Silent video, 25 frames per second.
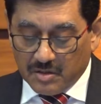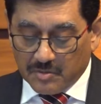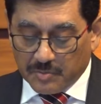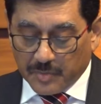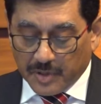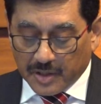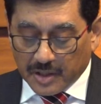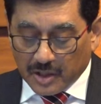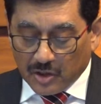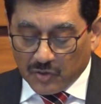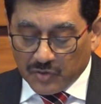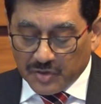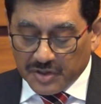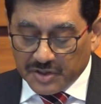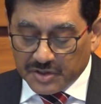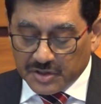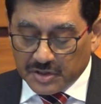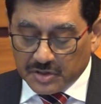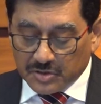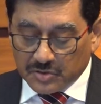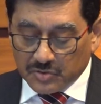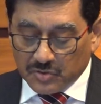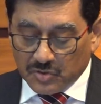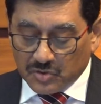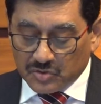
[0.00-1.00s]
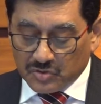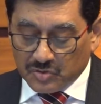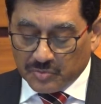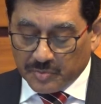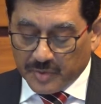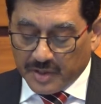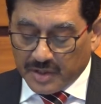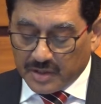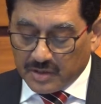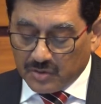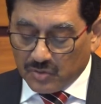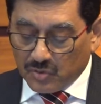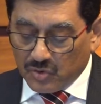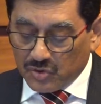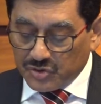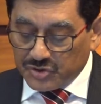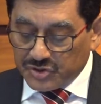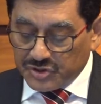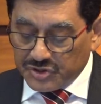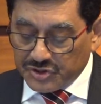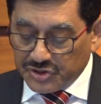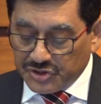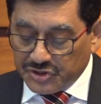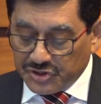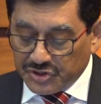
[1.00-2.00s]
Breakout Nations also made the Wall
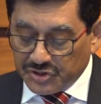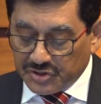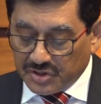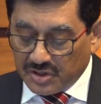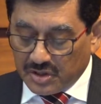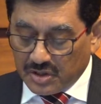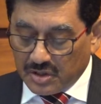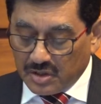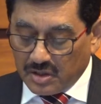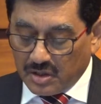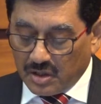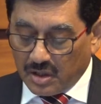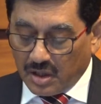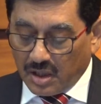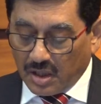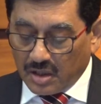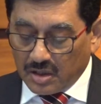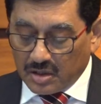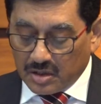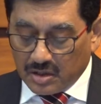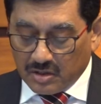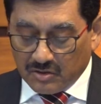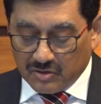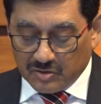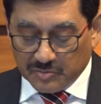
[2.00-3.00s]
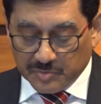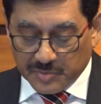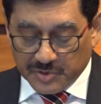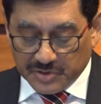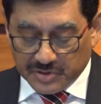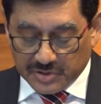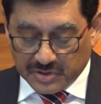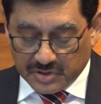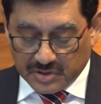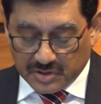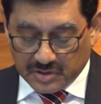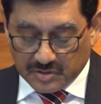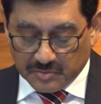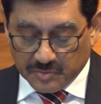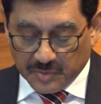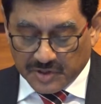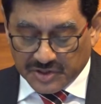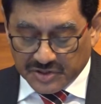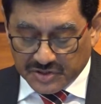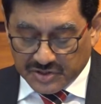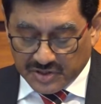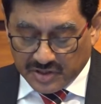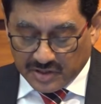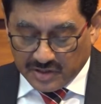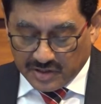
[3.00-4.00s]
Street Journal hardcover business
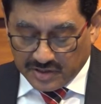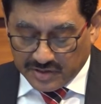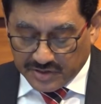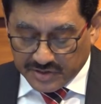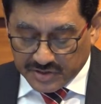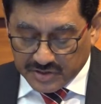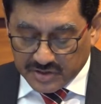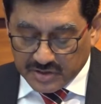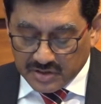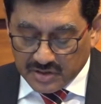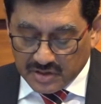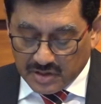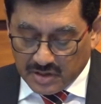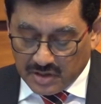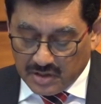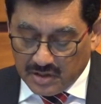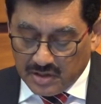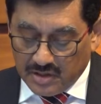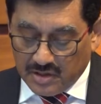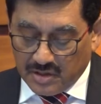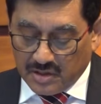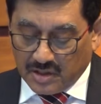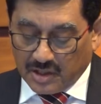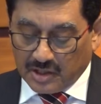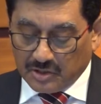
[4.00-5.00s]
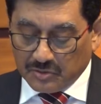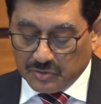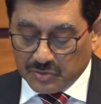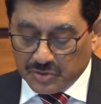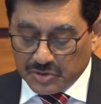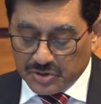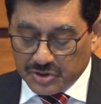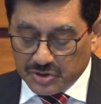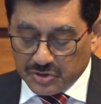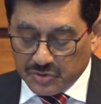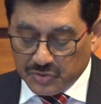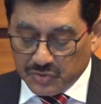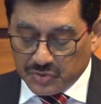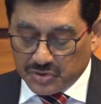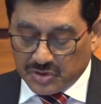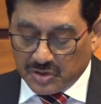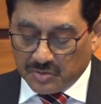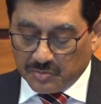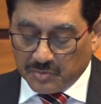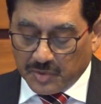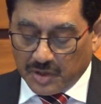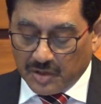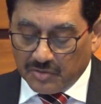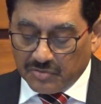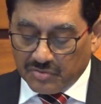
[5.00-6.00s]
bestseller list and was
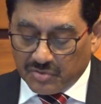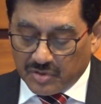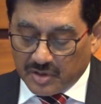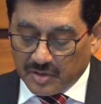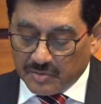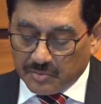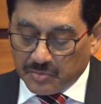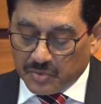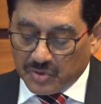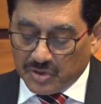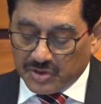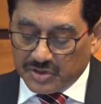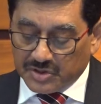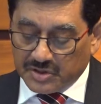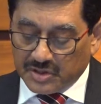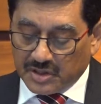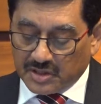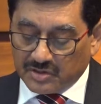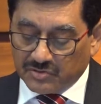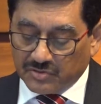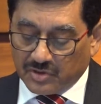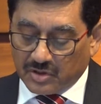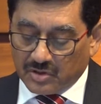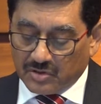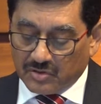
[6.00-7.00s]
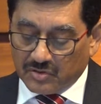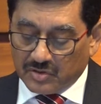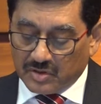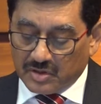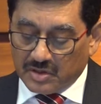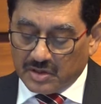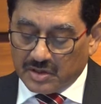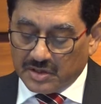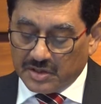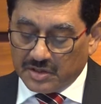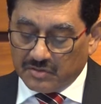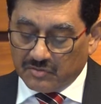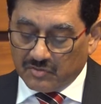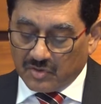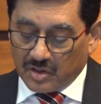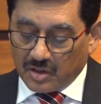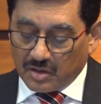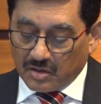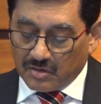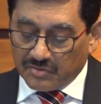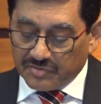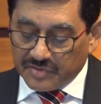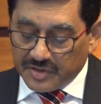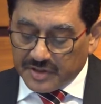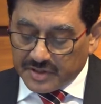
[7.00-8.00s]
chosen by Foreign Policy as one
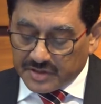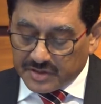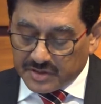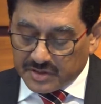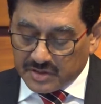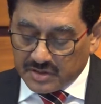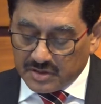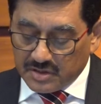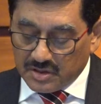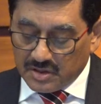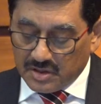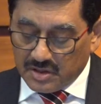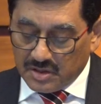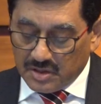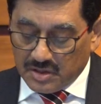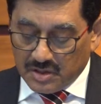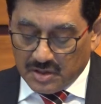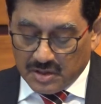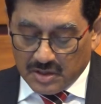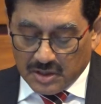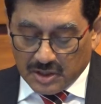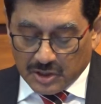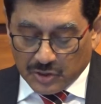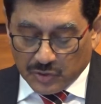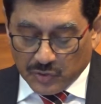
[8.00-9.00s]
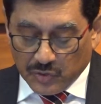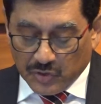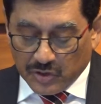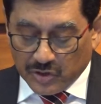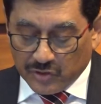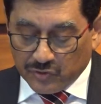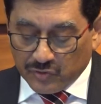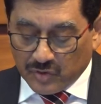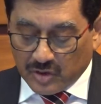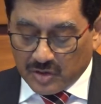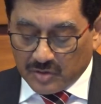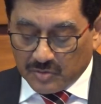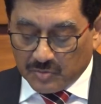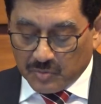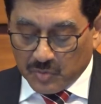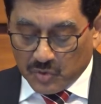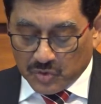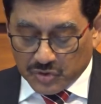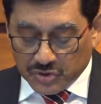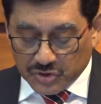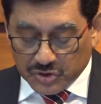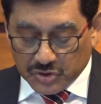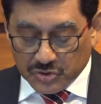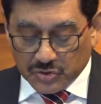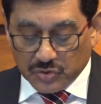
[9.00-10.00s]
of its 21
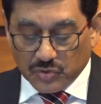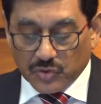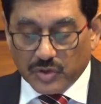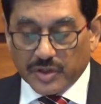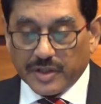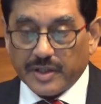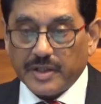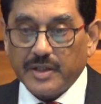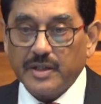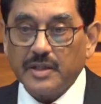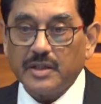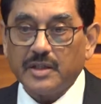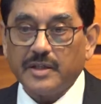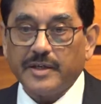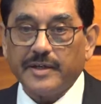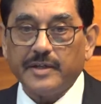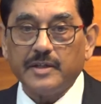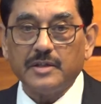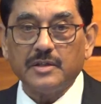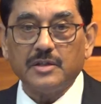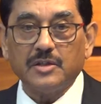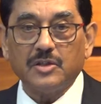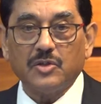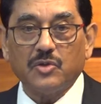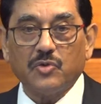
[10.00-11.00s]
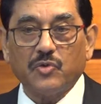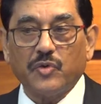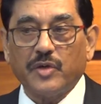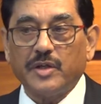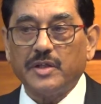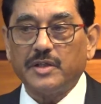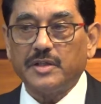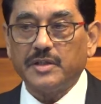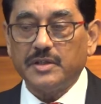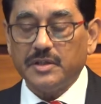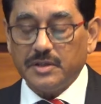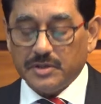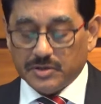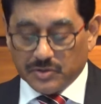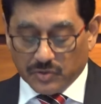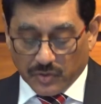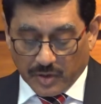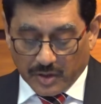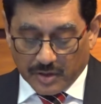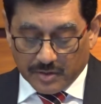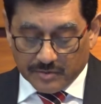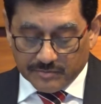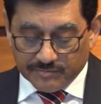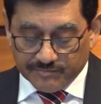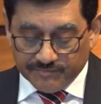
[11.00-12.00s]
books to read in
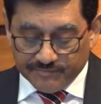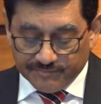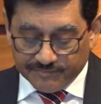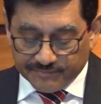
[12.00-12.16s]
2012.